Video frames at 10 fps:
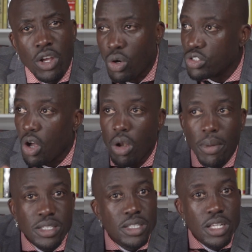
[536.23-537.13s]
Because all
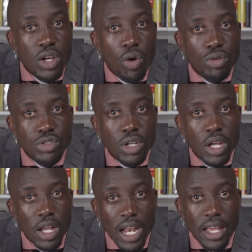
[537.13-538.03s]
my CEOs,
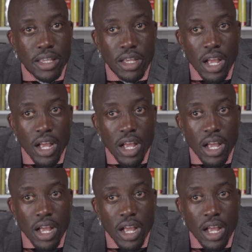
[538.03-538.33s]
like,